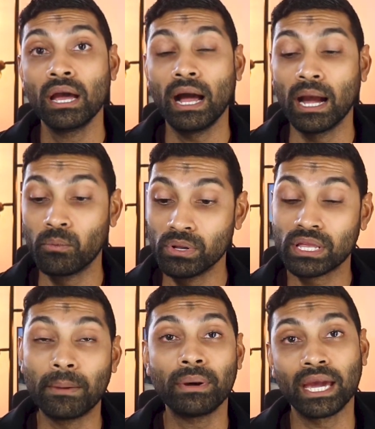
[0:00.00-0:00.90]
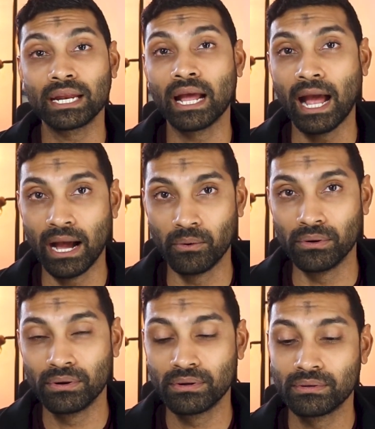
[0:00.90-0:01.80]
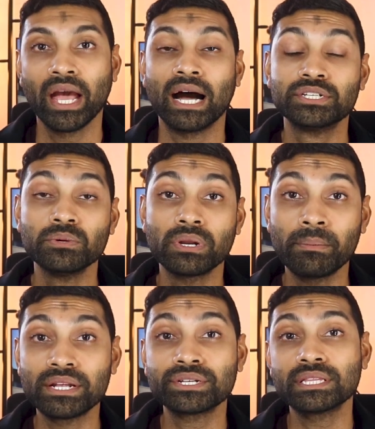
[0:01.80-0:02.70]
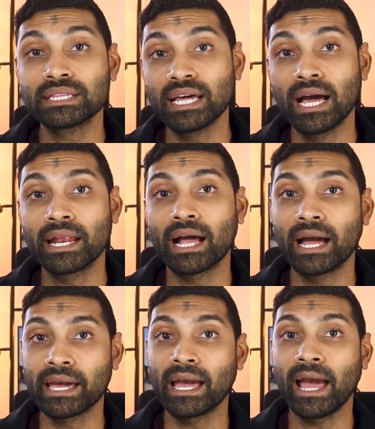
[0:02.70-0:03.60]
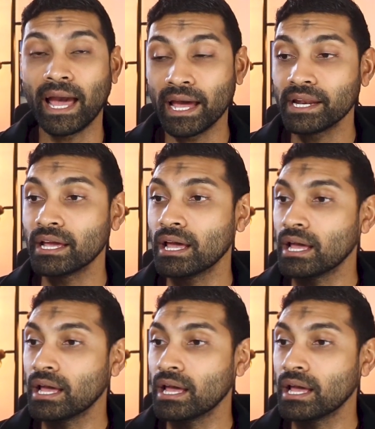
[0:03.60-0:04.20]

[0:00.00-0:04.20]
I will get paid out. I did want to mention that I had